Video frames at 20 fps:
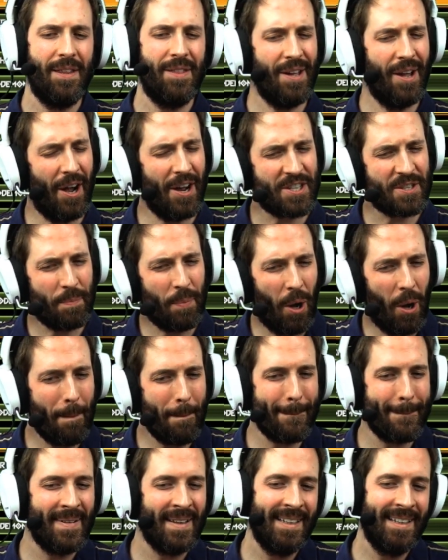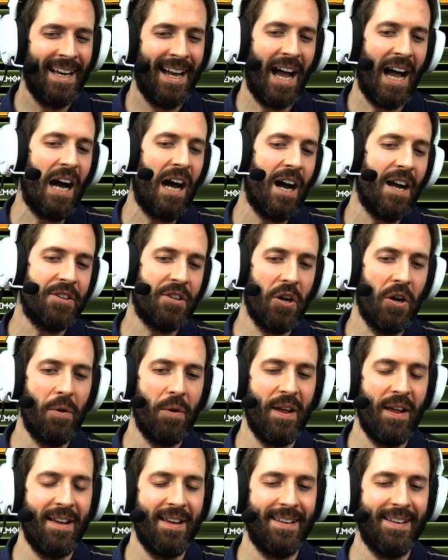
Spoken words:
The ice bomb, I don't know,